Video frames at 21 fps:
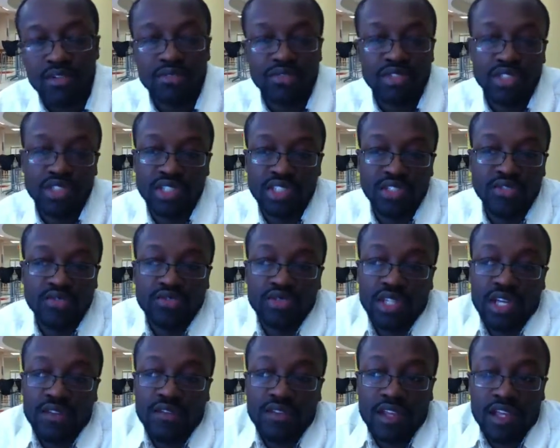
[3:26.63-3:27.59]
school
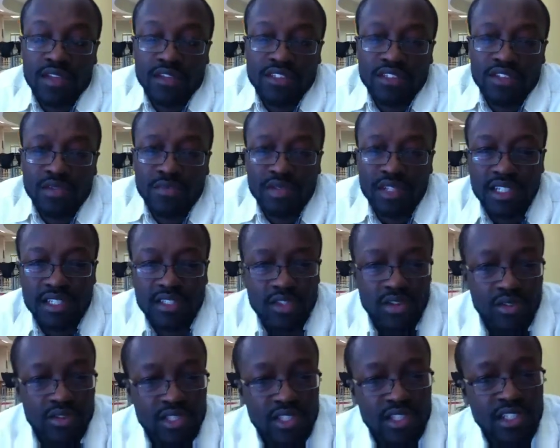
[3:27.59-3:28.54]
safety agent or a police
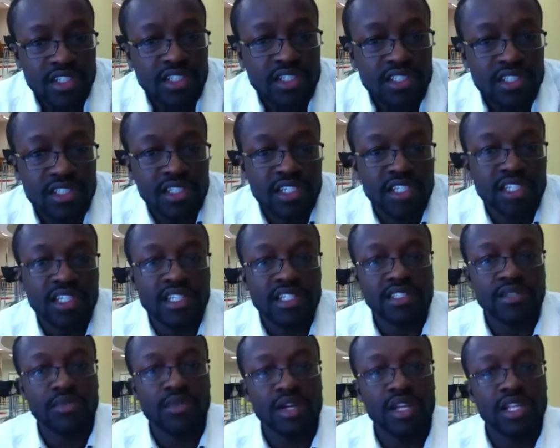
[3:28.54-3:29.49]
officer because the kid
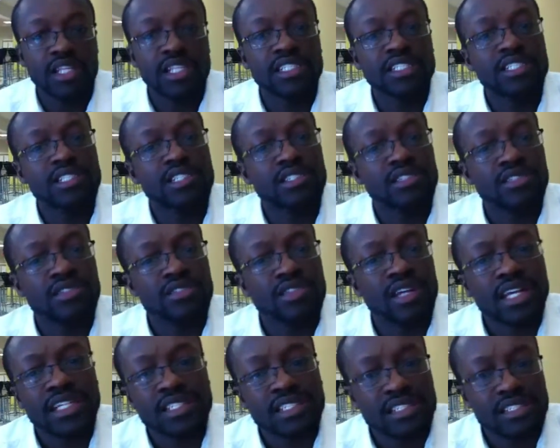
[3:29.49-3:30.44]
doesn't want to listen to you?
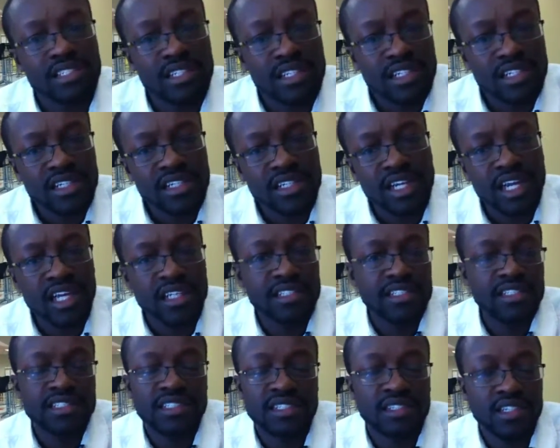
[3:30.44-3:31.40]

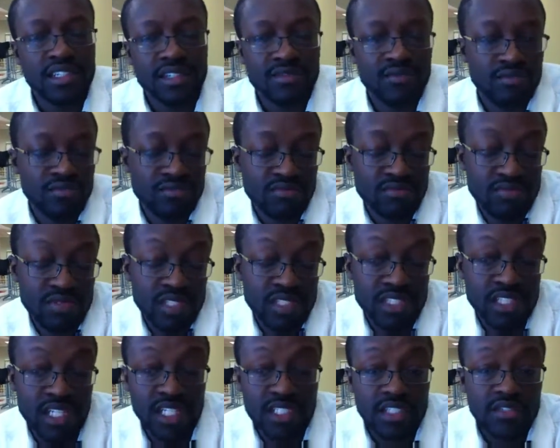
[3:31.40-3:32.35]
That's
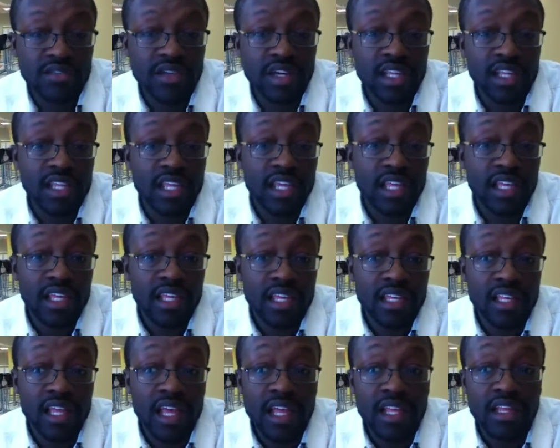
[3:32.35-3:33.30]
excessive, I think,
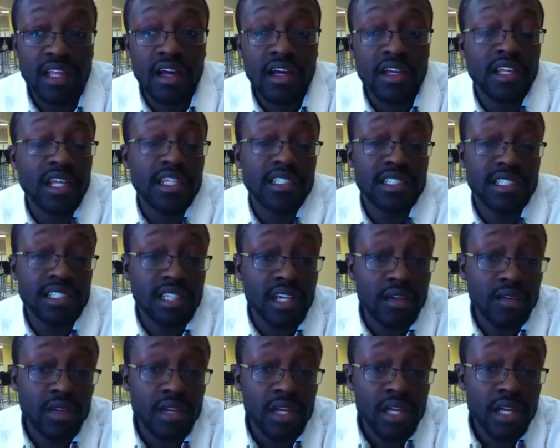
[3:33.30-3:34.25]
and
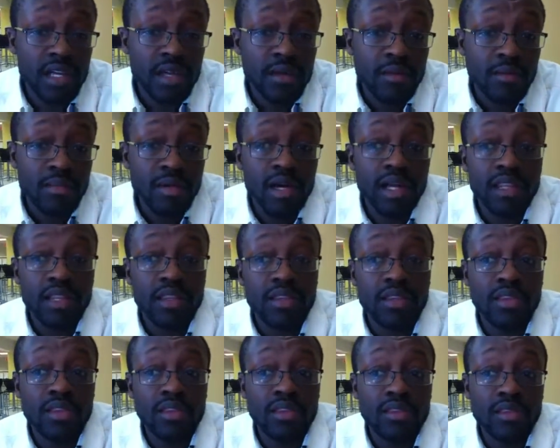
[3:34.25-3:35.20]
unnecessary. But,
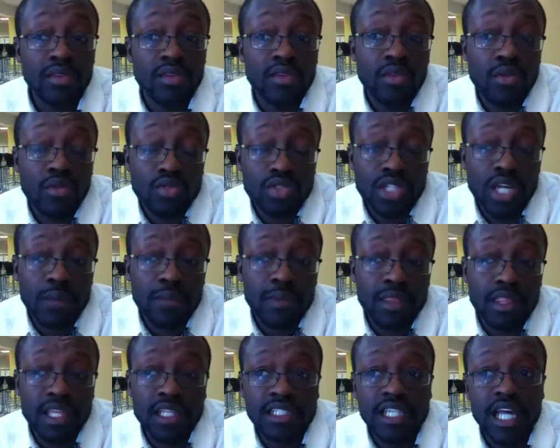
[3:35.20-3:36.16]
you know, those type
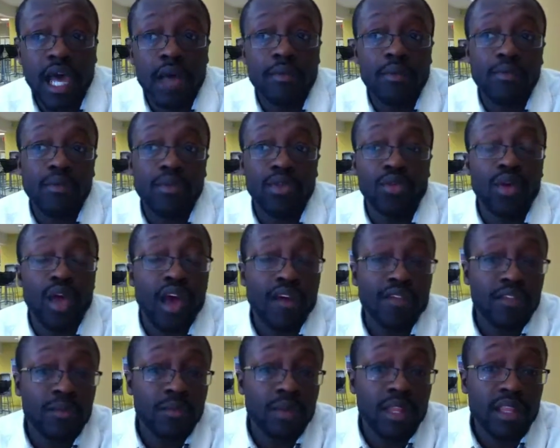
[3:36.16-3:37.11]
of things happen when you
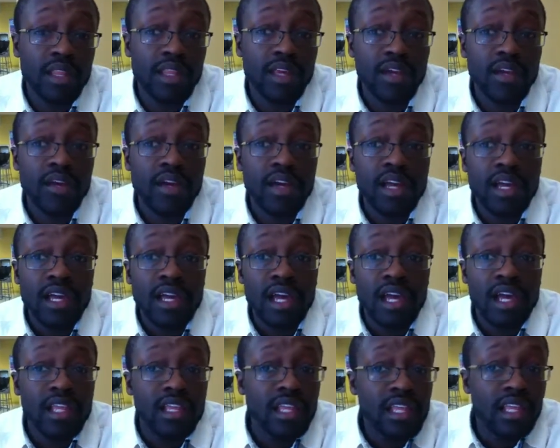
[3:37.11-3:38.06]
have them in there,
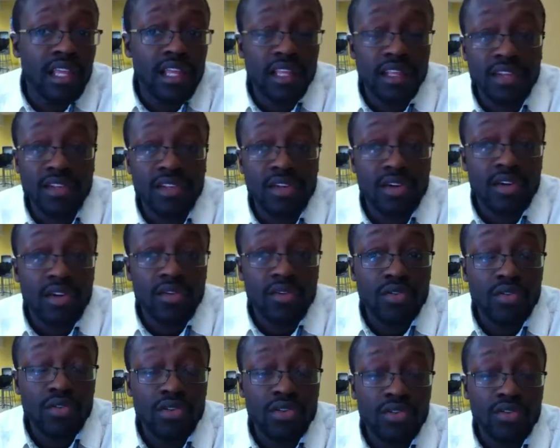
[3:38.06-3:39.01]
and then, you
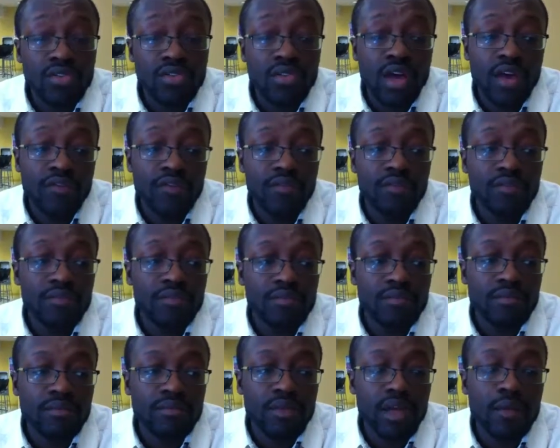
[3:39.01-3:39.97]
know, you haven't
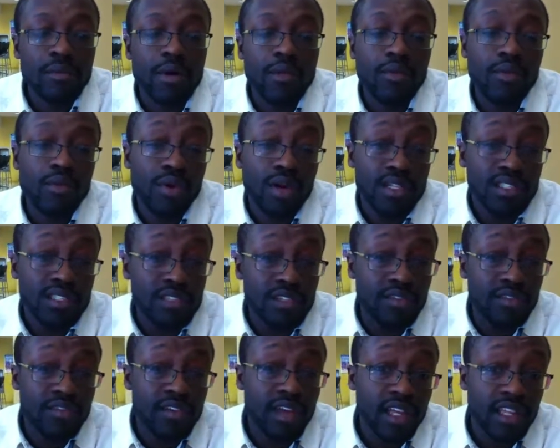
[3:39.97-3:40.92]
come up with ways to
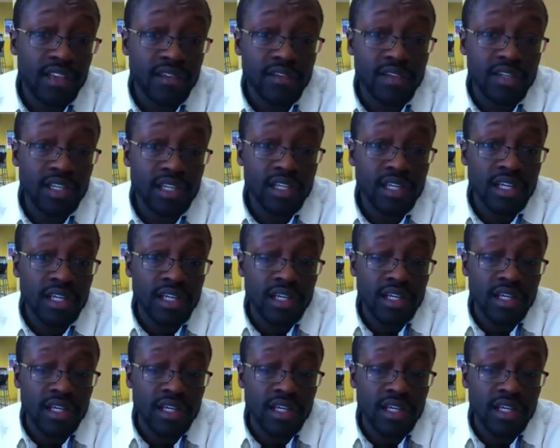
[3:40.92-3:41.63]
effectively